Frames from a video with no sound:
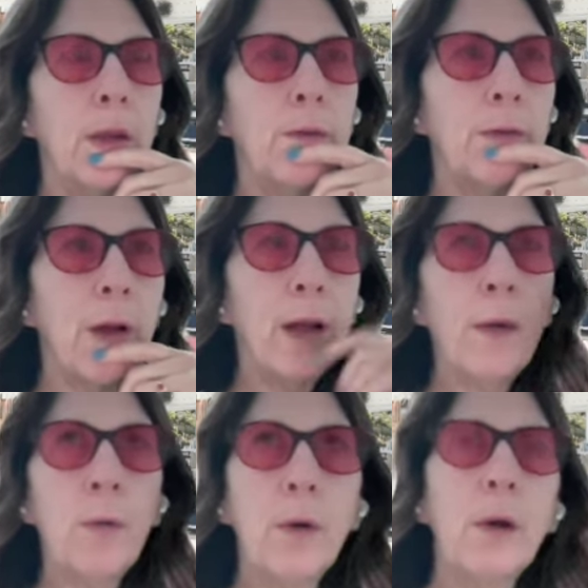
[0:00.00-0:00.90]
if
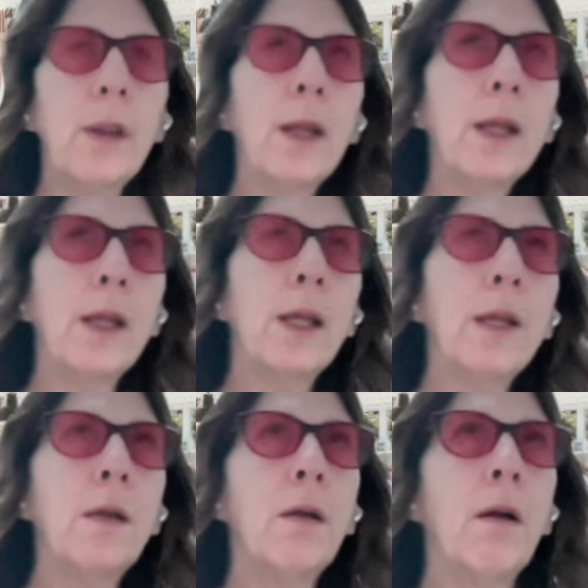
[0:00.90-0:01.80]
I were like
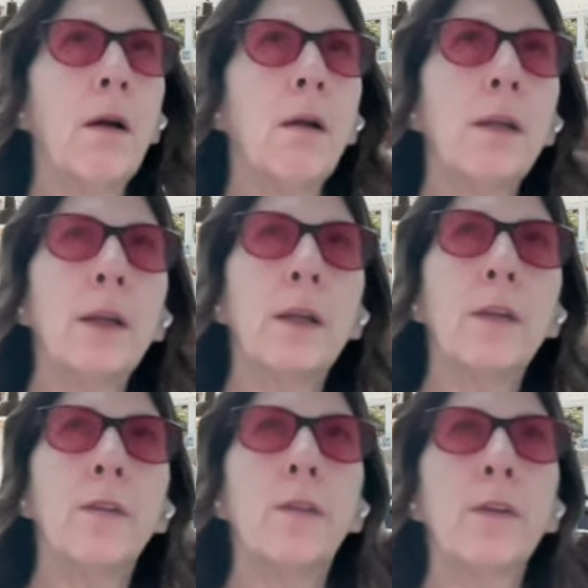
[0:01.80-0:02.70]
in
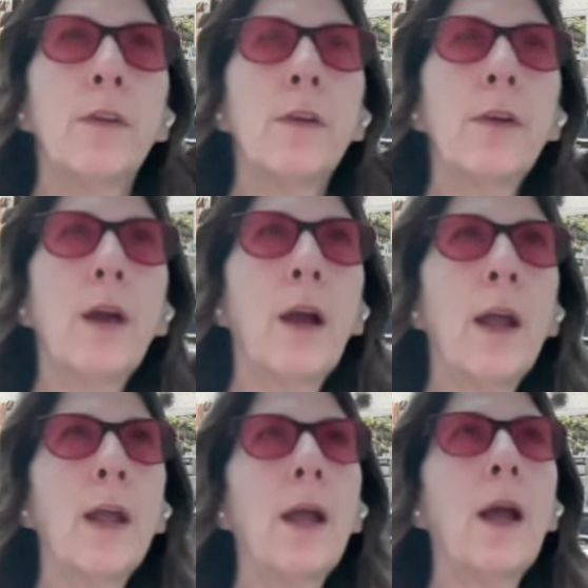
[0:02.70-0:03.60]
college,
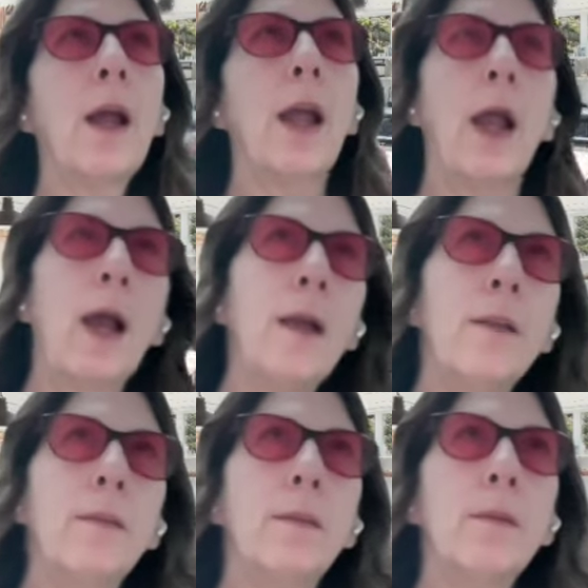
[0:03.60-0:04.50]
I
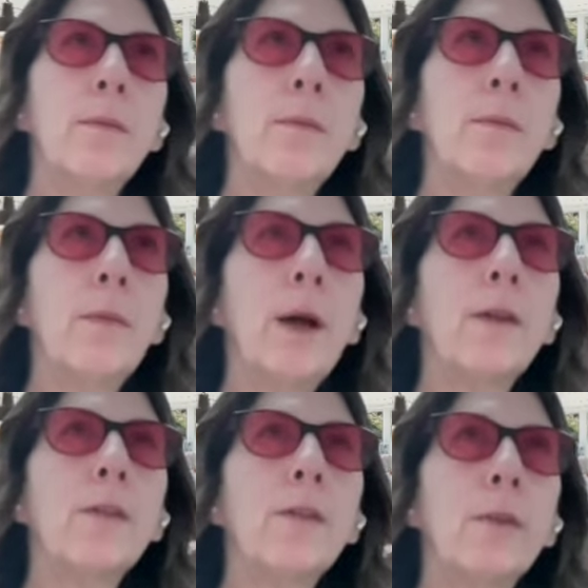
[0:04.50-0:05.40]
had
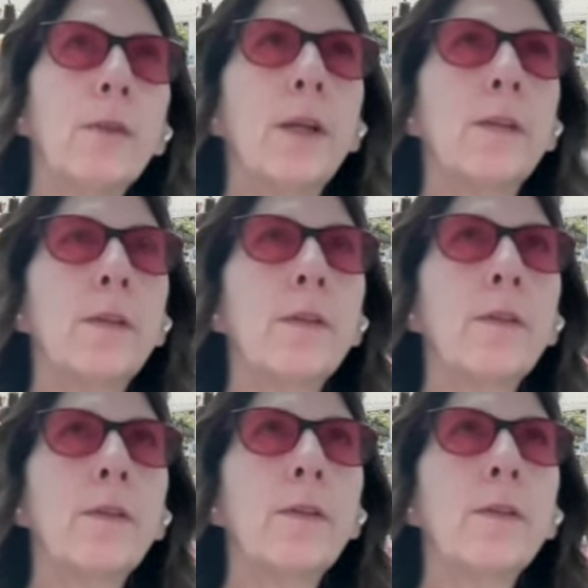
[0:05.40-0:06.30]
my sorority
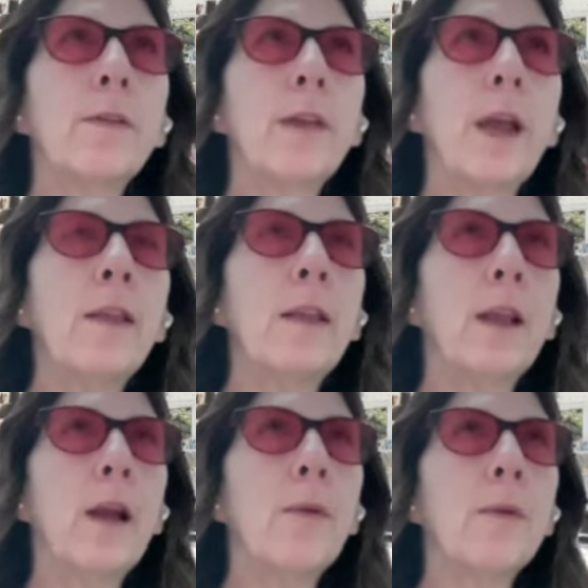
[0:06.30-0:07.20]
sisters said
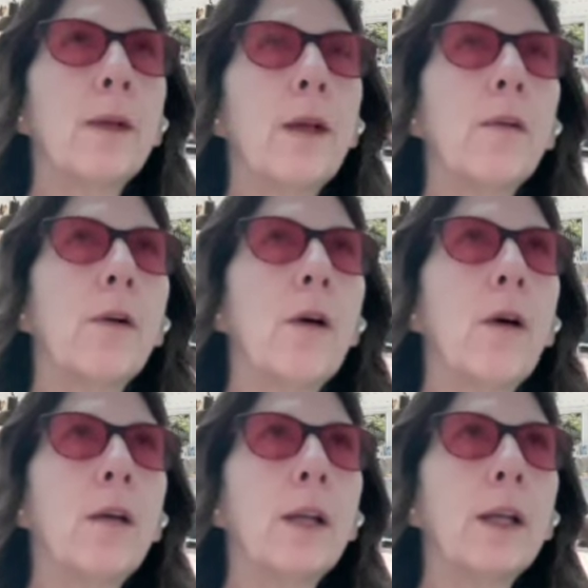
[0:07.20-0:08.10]
that I was an
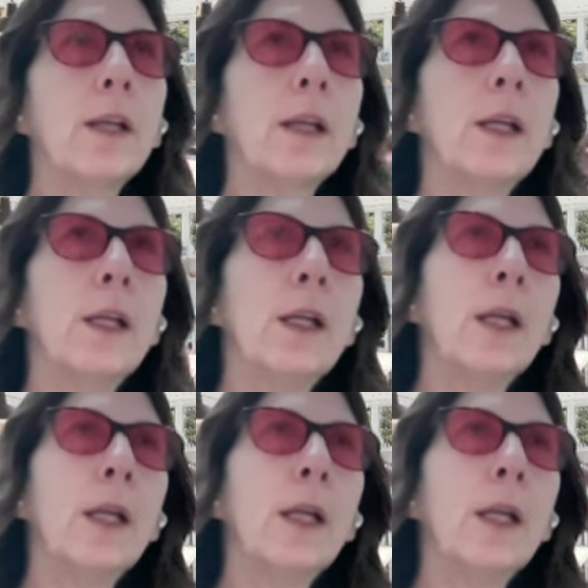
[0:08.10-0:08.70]
alcoholic.